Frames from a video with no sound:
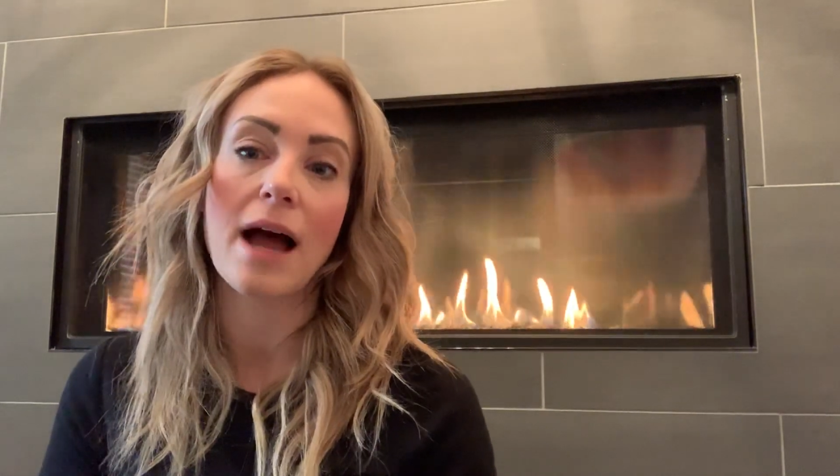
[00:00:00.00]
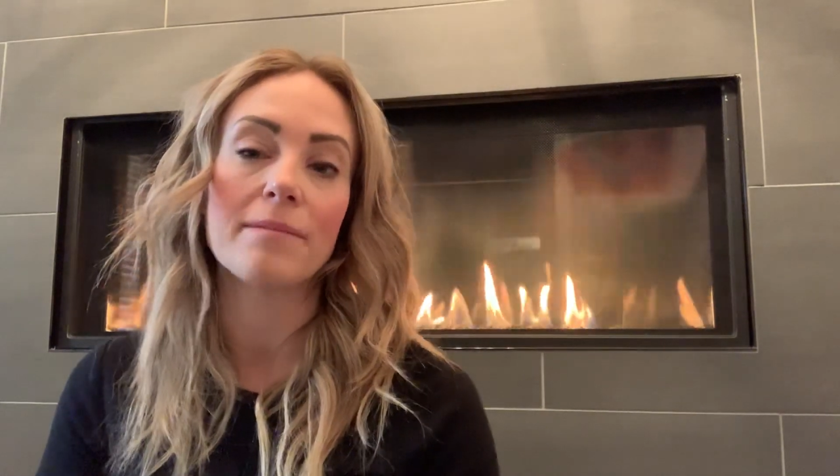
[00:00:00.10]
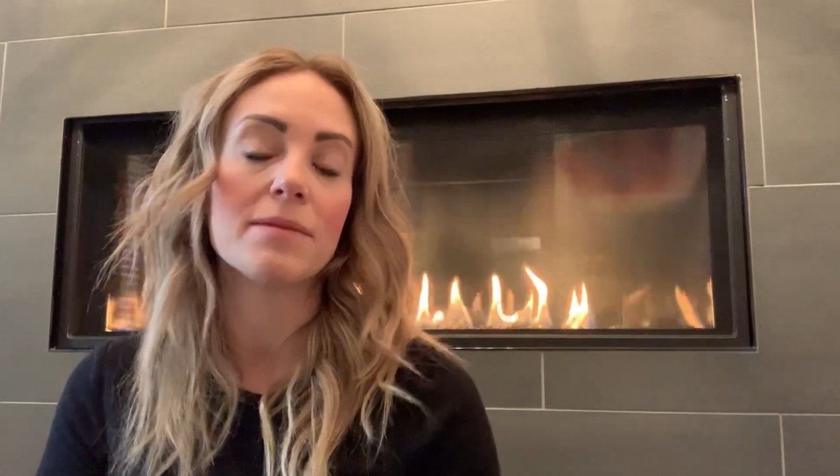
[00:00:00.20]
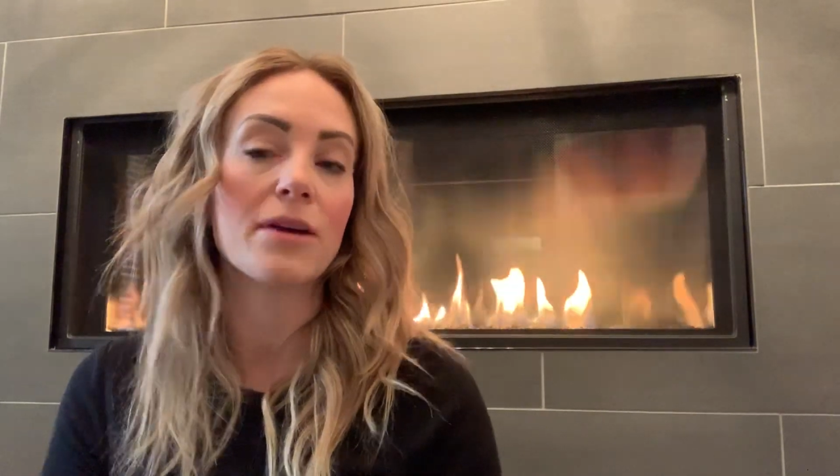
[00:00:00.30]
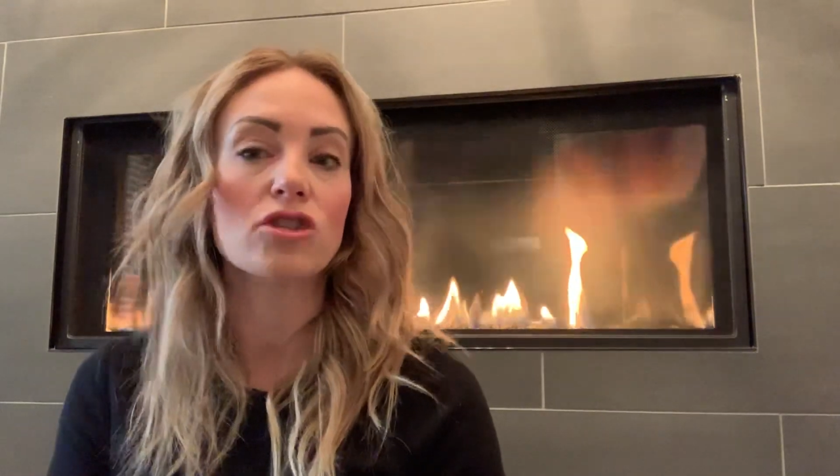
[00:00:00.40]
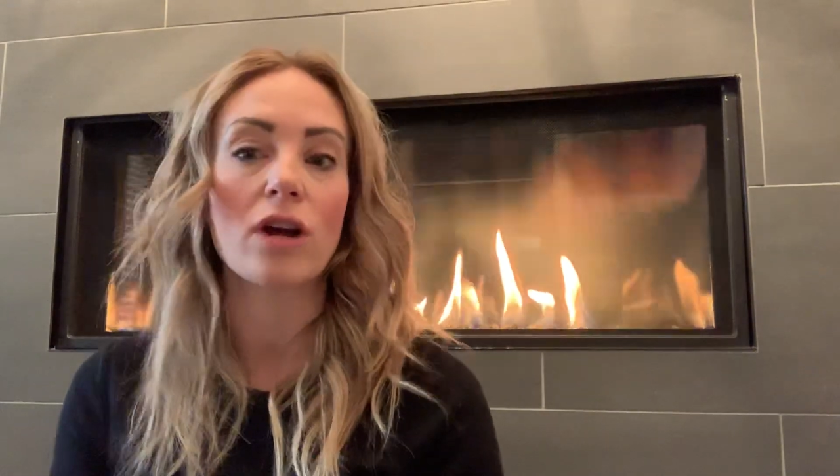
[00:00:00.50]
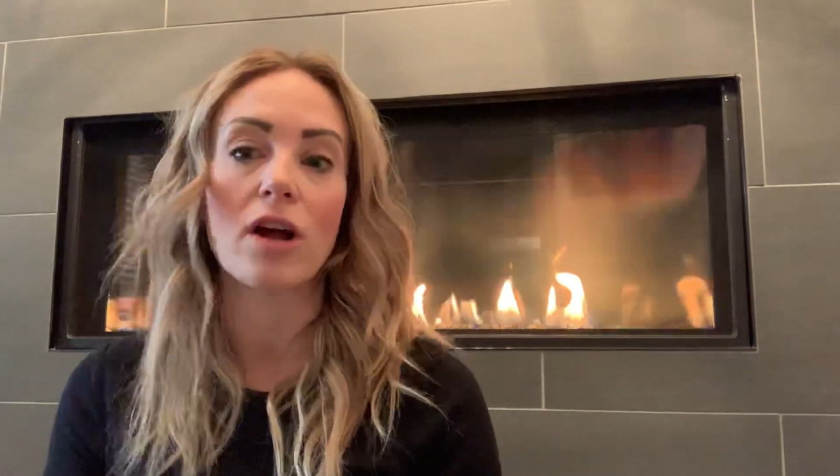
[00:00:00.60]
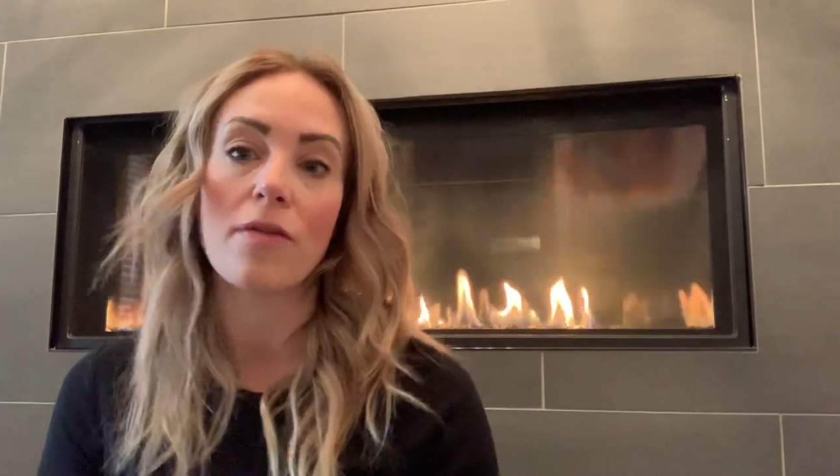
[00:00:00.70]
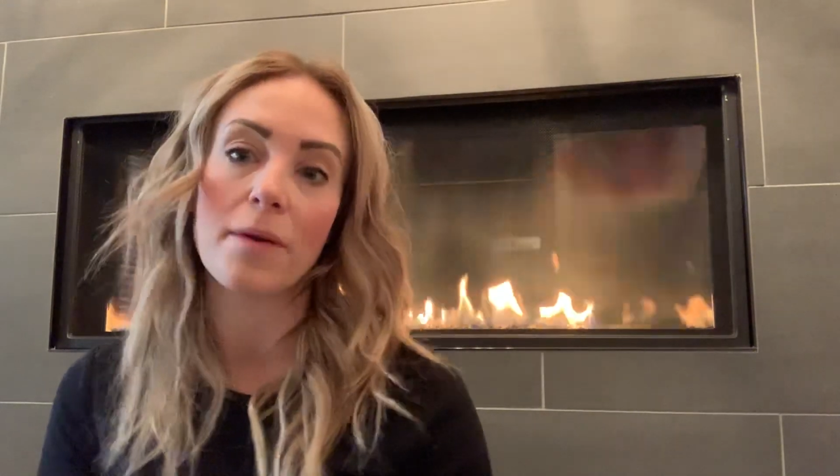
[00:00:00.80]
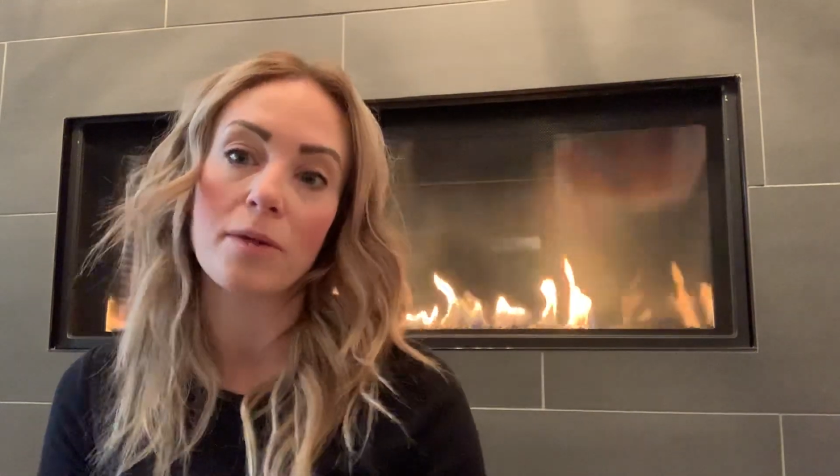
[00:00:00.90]
to make sure
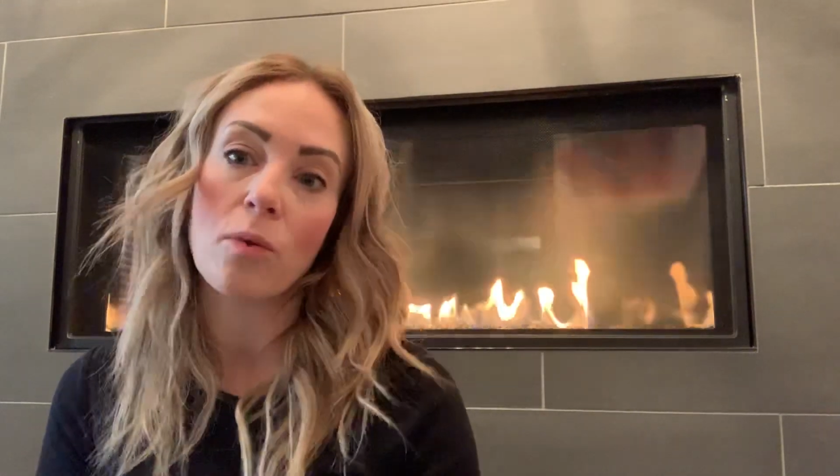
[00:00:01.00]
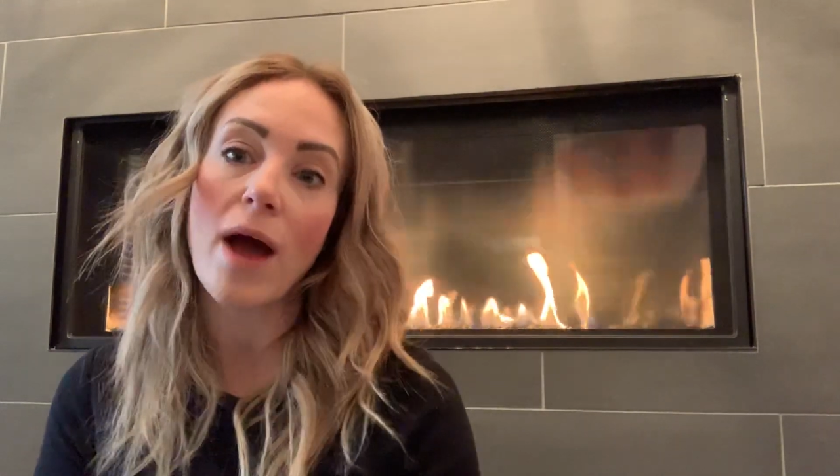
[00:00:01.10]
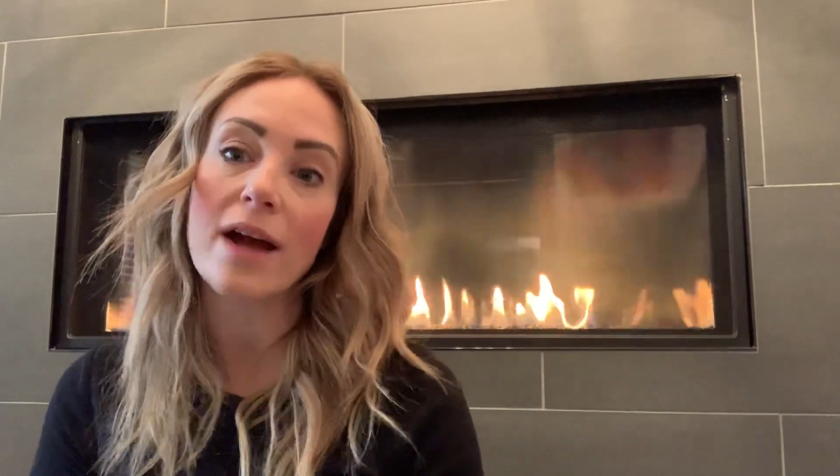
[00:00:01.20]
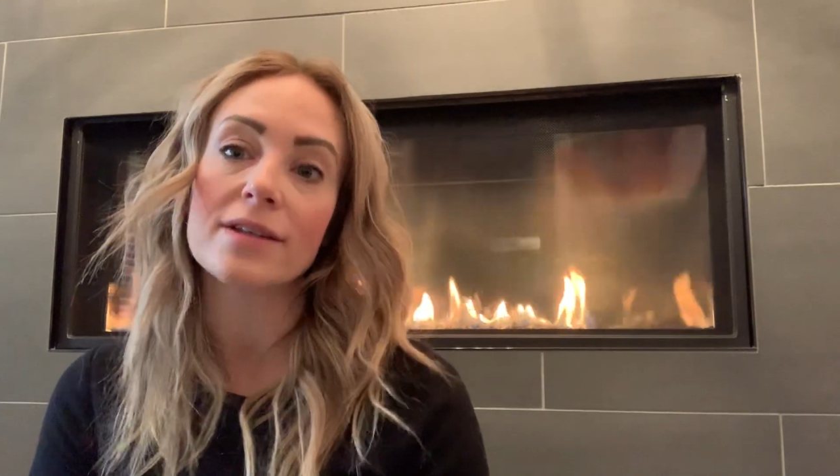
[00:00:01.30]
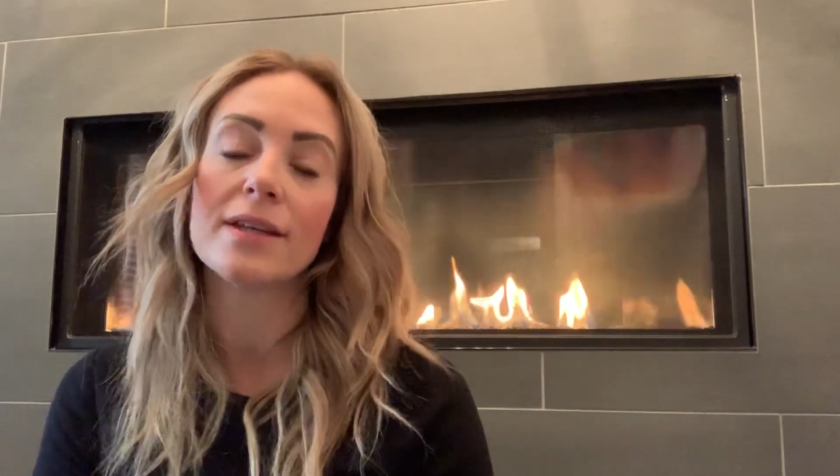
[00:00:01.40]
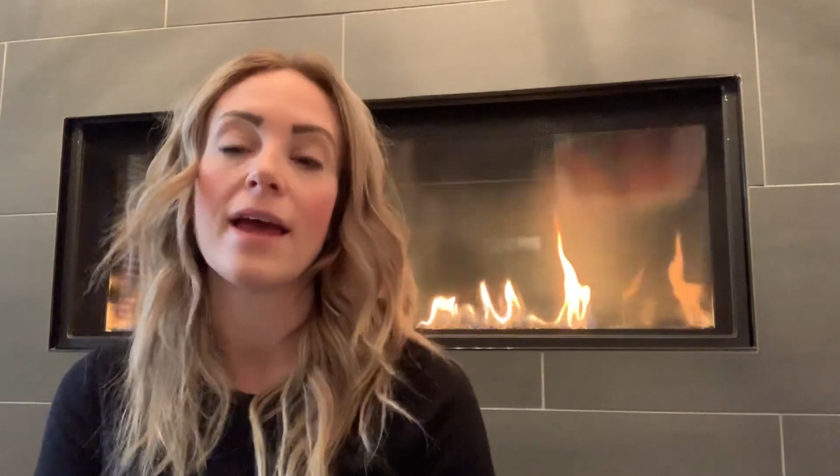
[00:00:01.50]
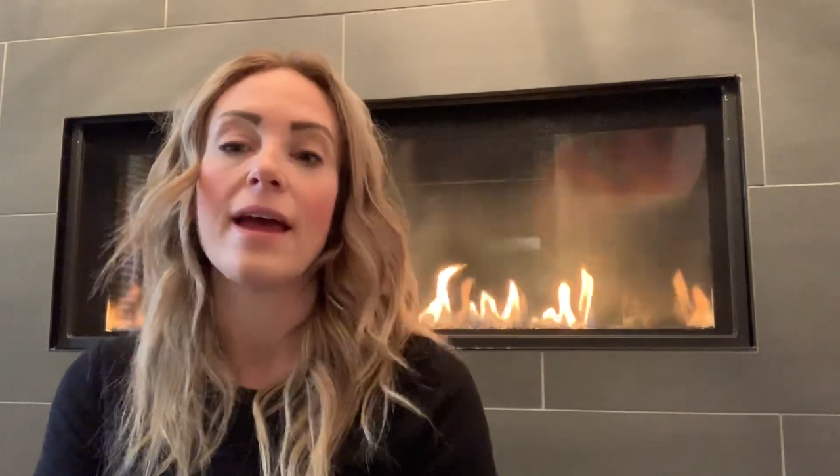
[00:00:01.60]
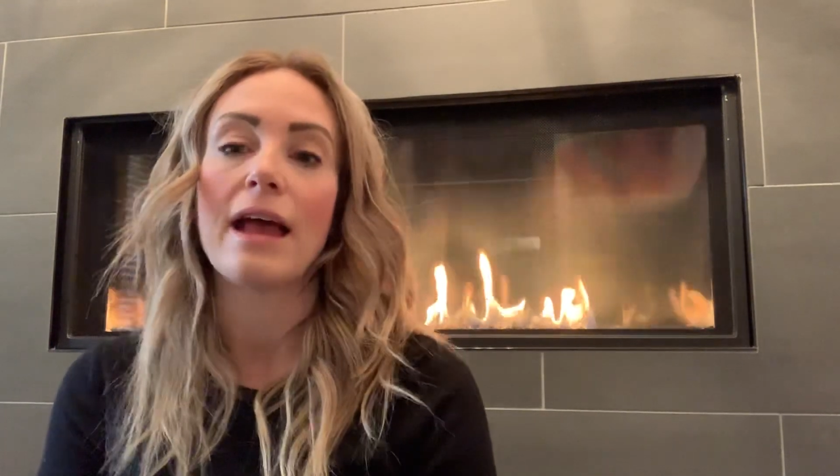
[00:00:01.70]
I got them correct.